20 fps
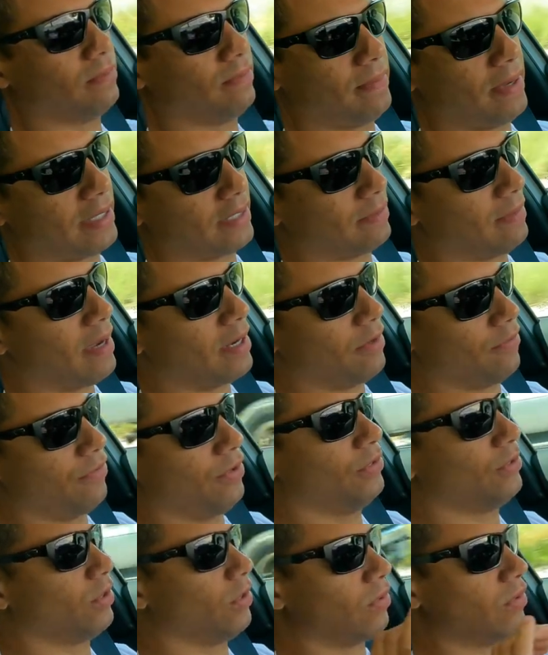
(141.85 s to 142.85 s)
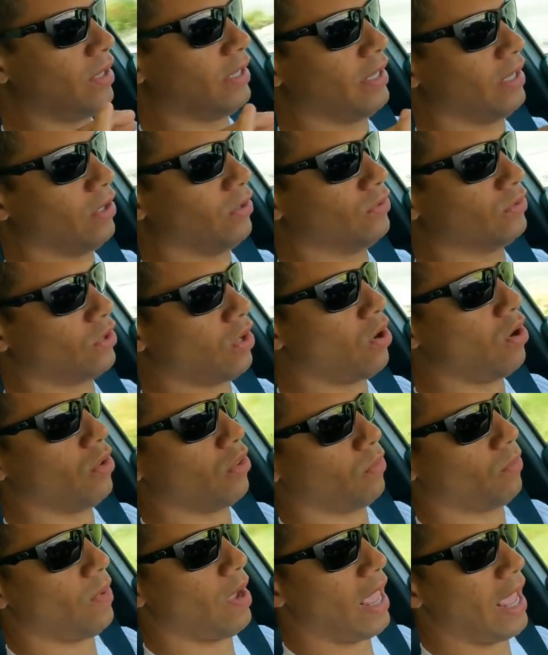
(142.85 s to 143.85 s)
makes my diffuser look like it goes all
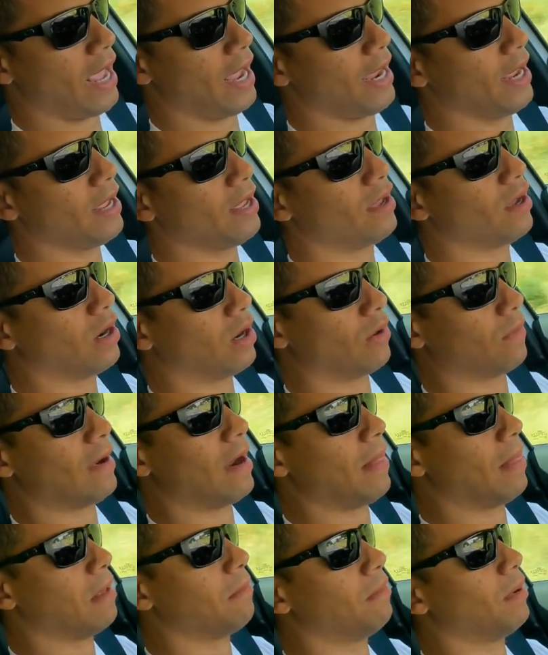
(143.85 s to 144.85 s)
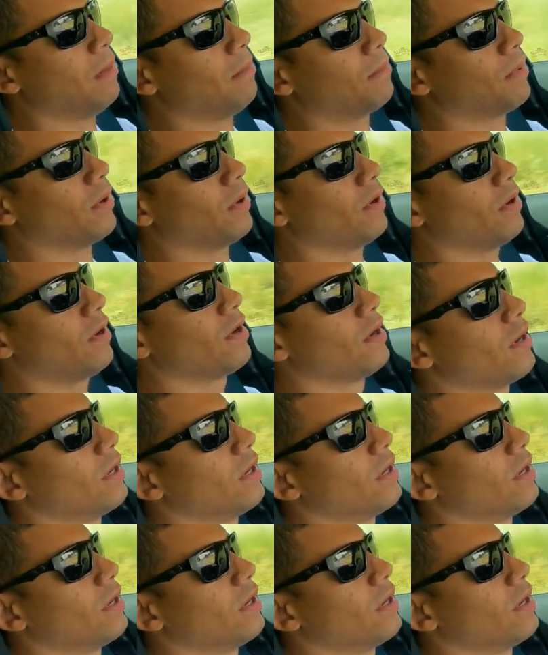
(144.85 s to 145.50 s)
the way around the bumper,